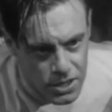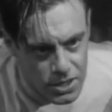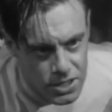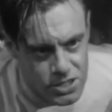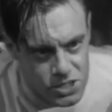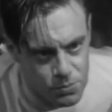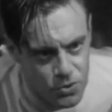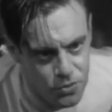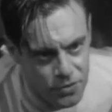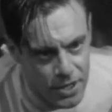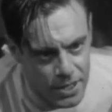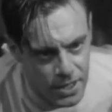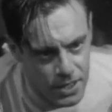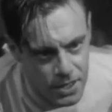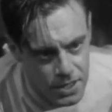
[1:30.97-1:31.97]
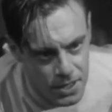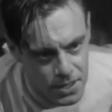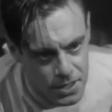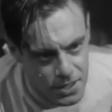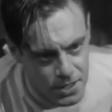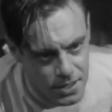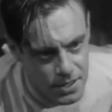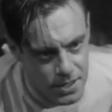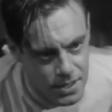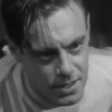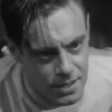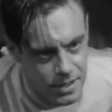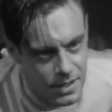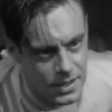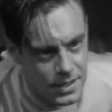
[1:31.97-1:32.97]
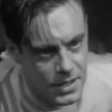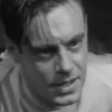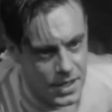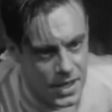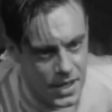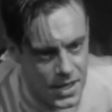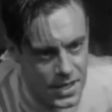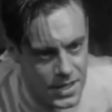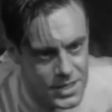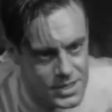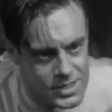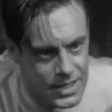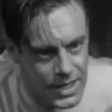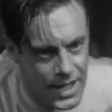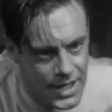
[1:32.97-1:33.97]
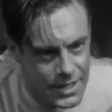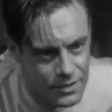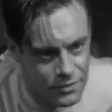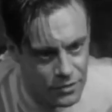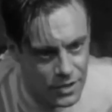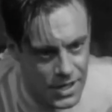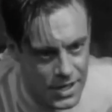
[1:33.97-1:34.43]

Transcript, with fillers: Are we bringing back a homeless veteran who froze in the streets? No.